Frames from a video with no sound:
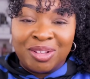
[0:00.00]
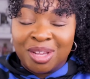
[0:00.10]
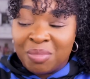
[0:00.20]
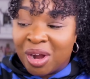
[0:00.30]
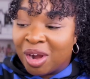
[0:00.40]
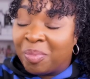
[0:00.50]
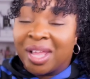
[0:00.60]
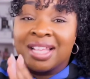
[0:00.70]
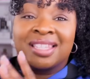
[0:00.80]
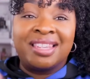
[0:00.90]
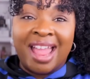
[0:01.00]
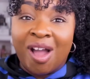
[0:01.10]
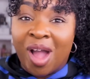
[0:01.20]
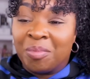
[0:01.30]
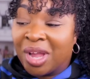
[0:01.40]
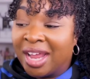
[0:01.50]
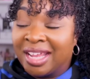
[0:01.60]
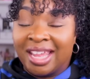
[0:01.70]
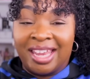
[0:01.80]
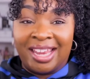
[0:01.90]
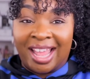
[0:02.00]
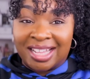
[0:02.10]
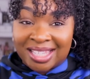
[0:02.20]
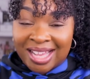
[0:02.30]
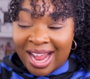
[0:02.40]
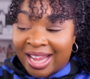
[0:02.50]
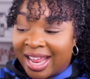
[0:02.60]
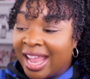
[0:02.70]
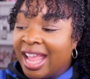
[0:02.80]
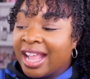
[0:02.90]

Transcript: tomorrow because now I'm kind of getting excited.